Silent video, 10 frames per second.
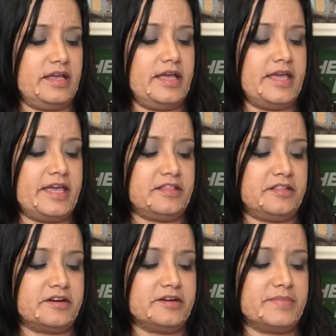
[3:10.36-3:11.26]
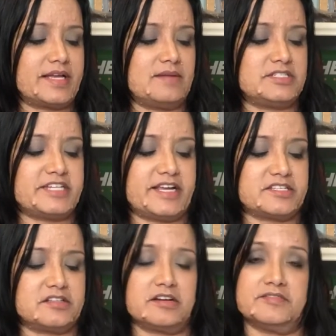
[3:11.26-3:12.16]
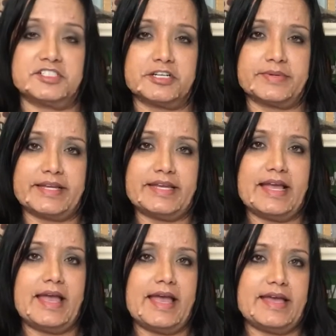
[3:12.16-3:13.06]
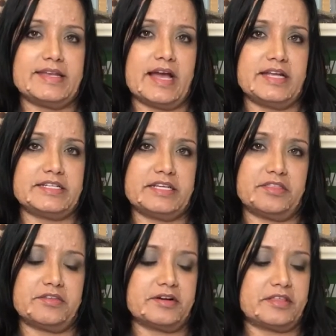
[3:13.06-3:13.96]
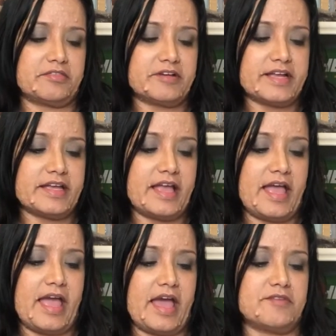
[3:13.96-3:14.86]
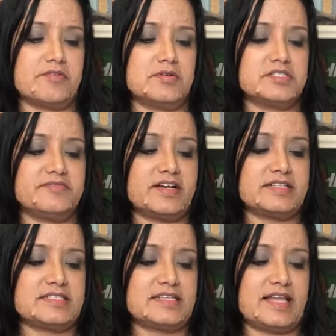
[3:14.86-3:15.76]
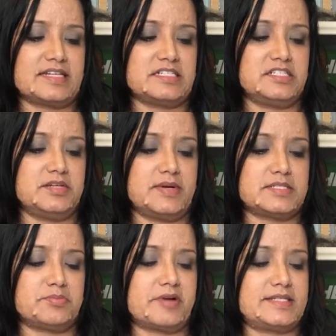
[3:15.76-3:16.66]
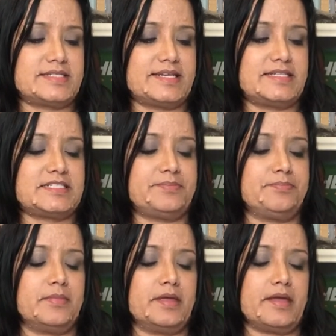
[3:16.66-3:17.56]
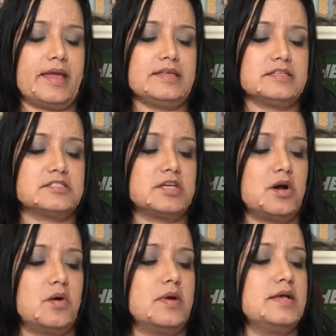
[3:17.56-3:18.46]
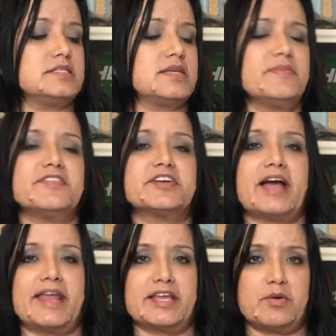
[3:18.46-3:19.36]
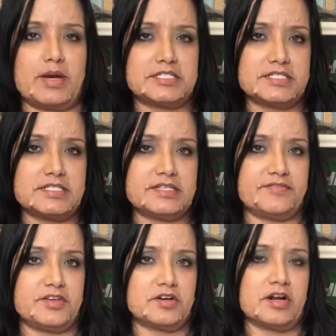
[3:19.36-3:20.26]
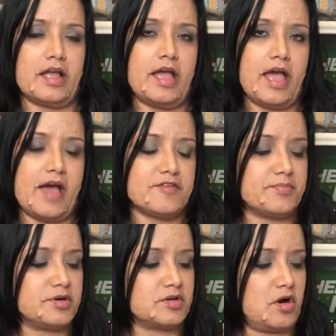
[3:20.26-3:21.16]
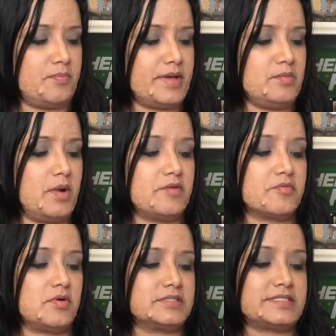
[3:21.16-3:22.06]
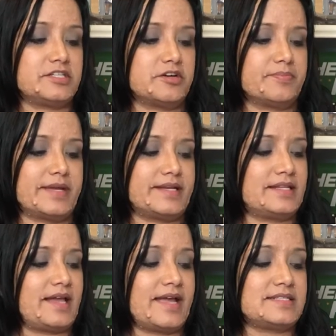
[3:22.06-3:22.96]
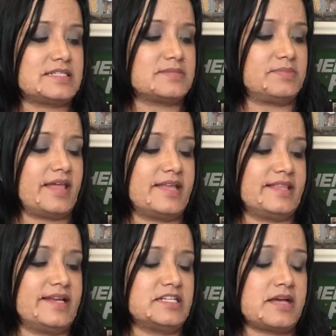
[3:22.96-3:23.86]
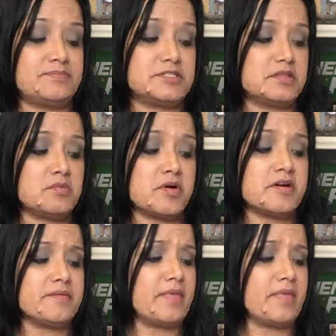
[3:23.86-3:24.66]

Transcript: Hitler becomes Chancellor of Germany in 1933, and Roosevelt is elected U.S. President. Okay, so some of your guiding questions, if you have your book open: what role did European alliances play leading up to the war?